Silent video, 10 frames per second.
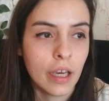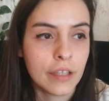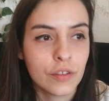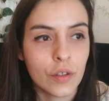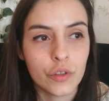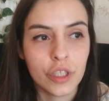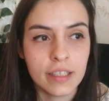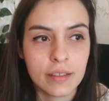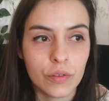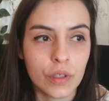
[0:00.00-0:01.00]
And so
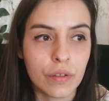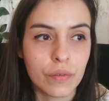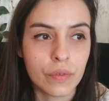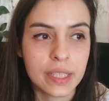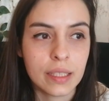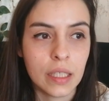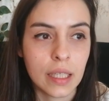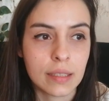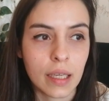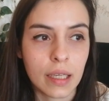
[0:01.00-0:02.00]
she's sort of seen
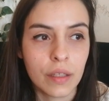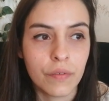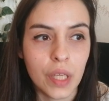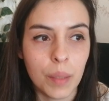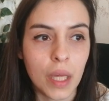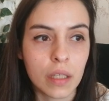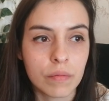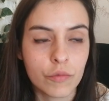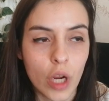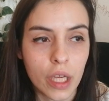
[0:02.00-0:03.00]
as like the
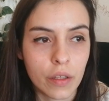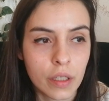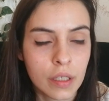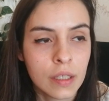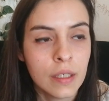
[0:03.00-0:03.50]
female Dracula.